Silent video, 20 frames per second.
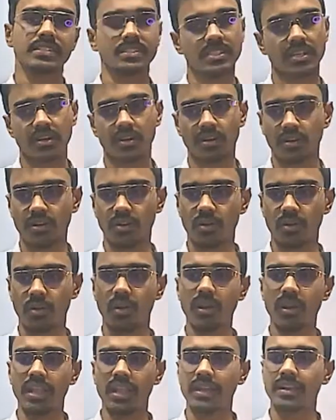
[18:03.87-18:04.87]
All
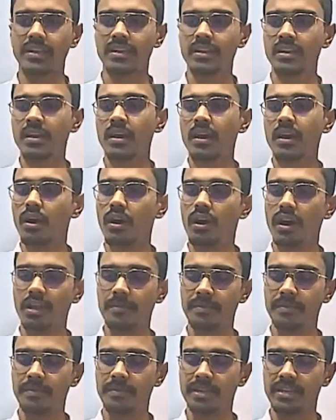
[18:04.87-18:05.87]
and I mean,
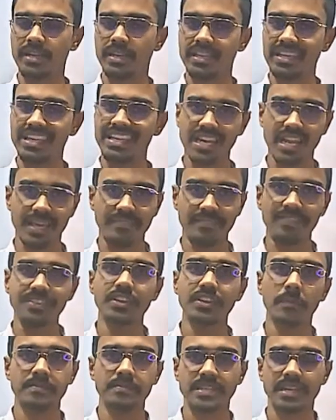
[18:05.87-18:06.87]
each and every
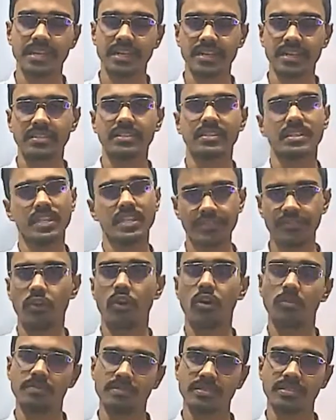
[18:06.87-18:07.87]
object deforms.
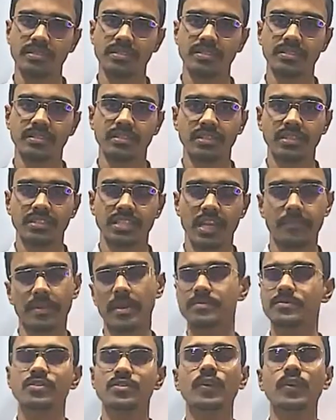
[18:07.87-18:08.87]
Sometimes you
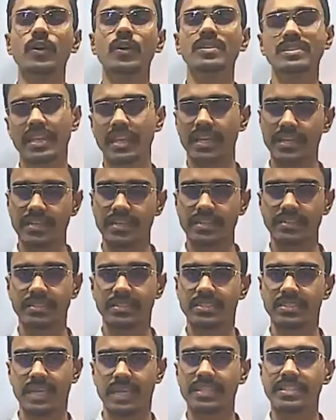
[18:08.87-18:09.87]
won't see it.
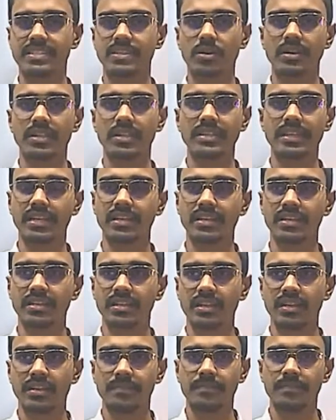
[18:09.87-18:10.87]
That's the only thing.
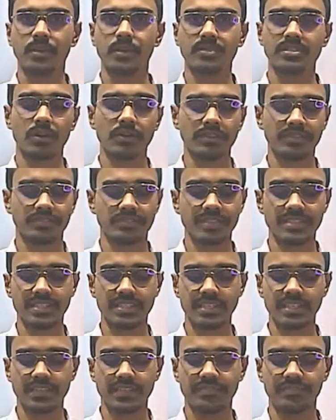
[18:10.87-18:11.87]
Because now if
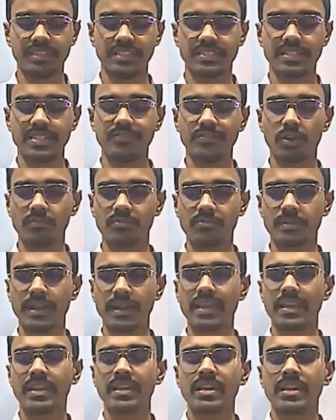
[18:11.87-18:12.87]
this deforms by
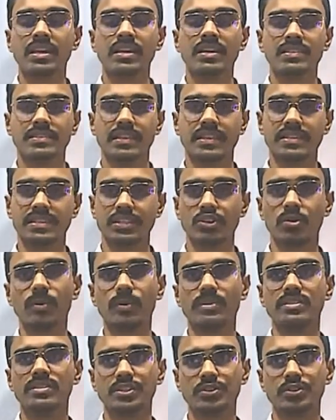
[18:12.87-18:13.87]
say
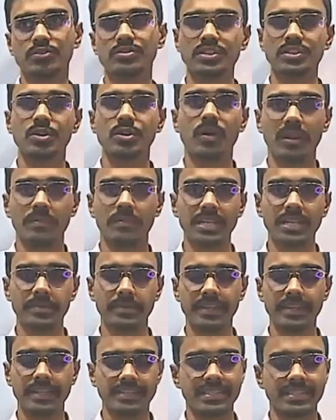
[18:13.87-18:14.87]
0.001 millimeters,
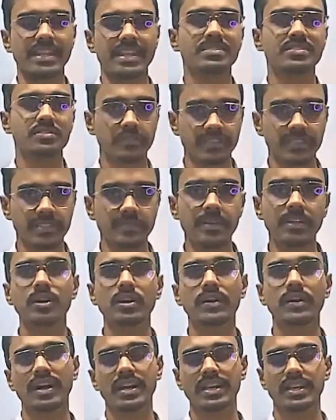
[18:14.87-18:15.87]
that is not visible to our
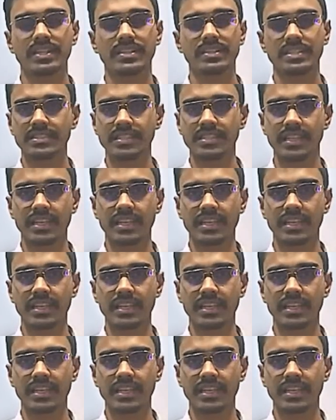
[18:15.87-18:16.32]
eye. That's the thing.